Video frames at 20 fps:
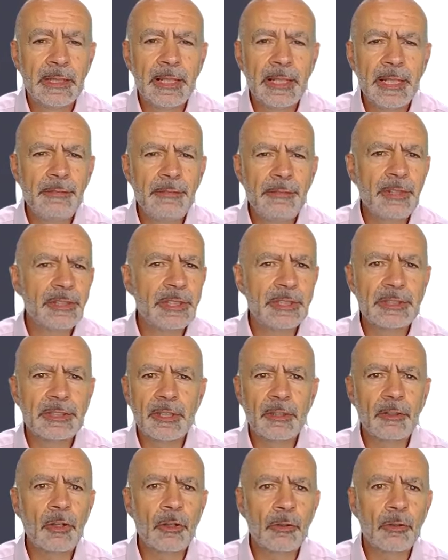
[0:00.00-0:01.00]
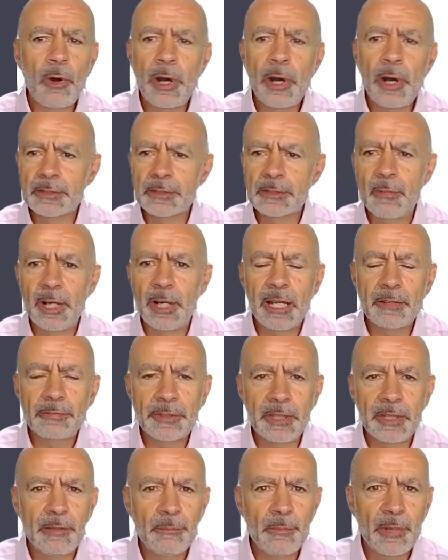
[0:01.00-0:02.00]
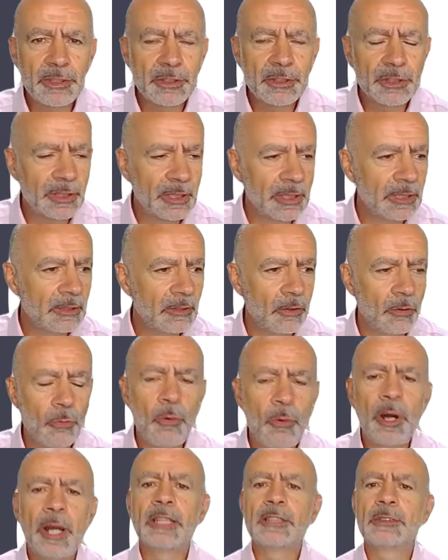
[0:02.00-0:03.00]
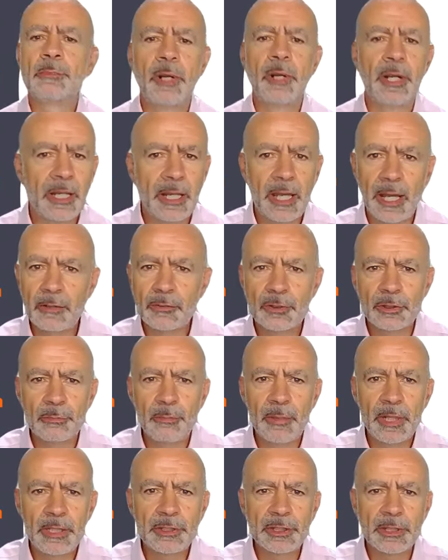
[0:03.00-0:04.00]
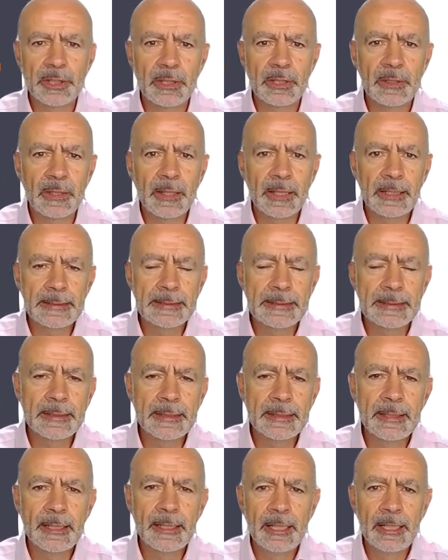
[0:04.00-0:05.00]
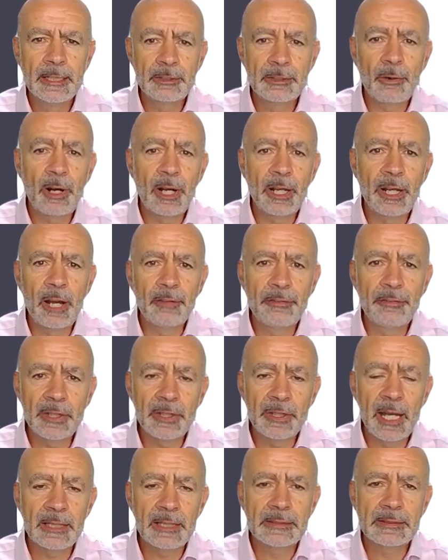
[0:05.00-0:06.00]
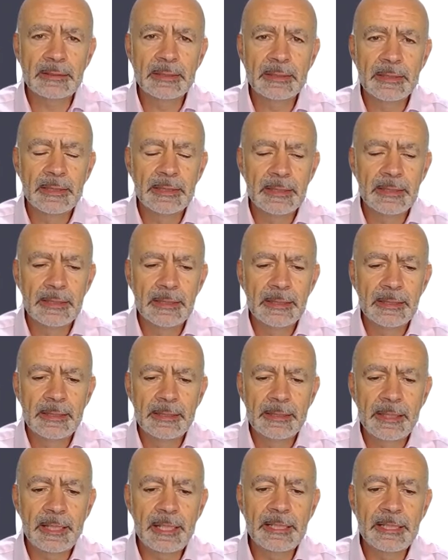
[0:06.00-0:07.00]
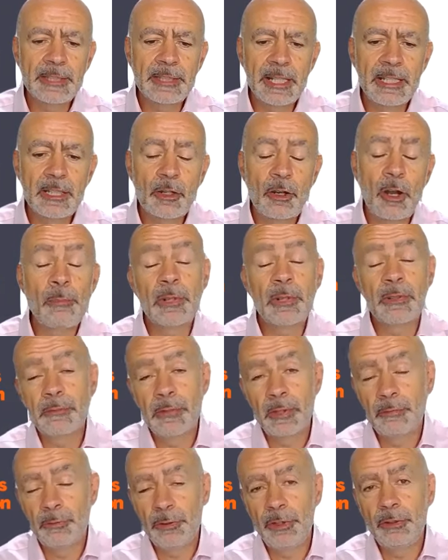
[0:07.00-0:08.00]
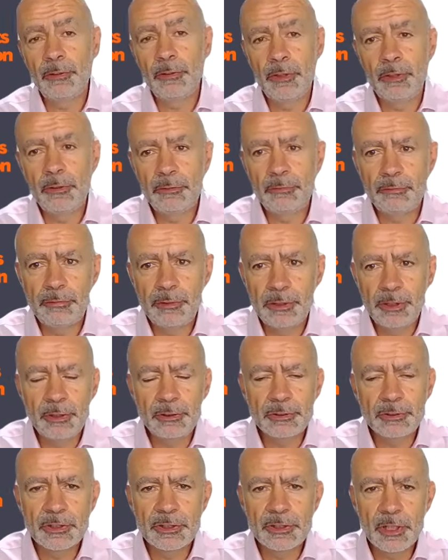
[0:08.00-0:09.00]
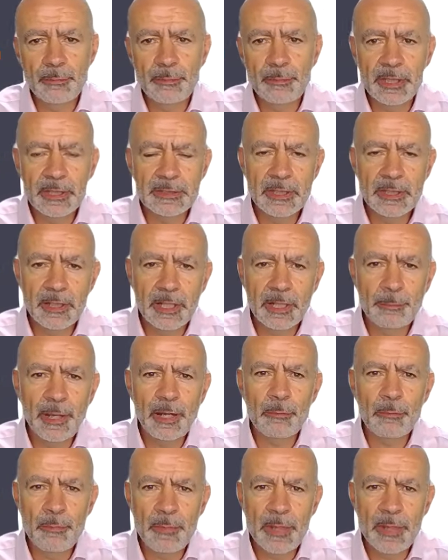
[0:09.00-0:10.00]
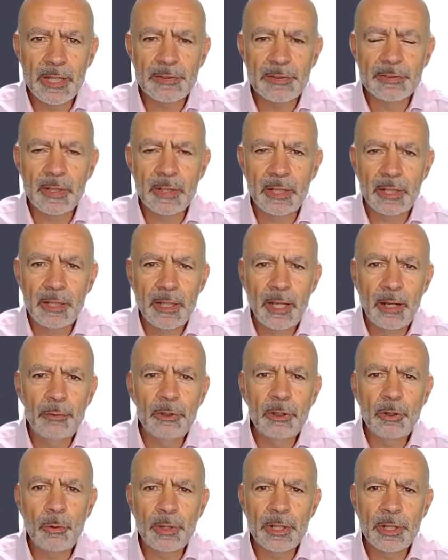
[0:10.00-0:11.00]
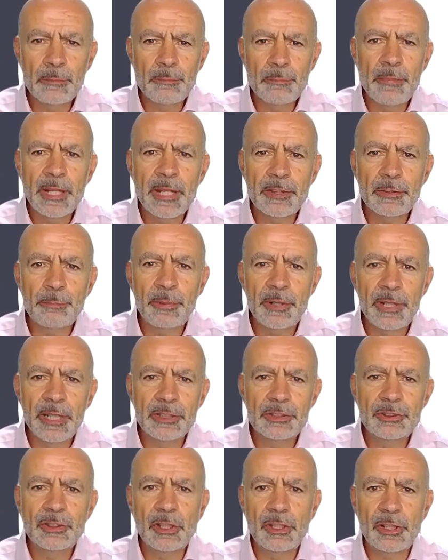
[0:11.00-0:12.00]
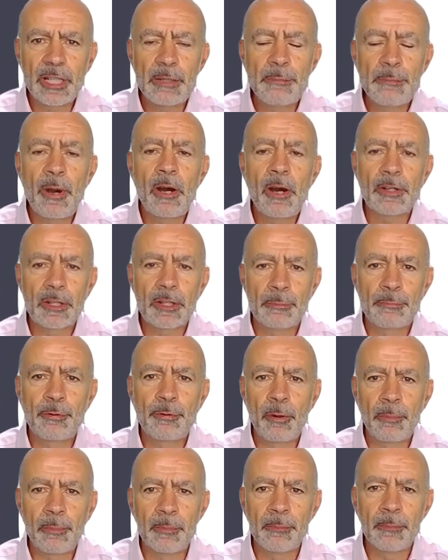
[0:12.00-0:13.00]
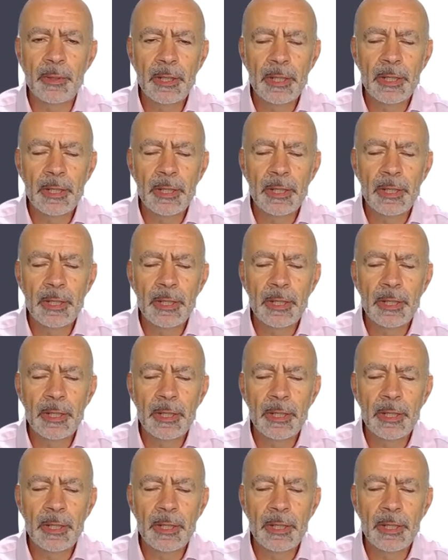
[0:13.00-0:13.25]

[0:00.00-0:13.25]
if this is so good, why hasn't my FD mentioned it, or why hasn't my accountant mentioned it? And so I think that is a common, you used the term in the title about myths. I wouldn't call it a myth, but it's certainly part of the problem.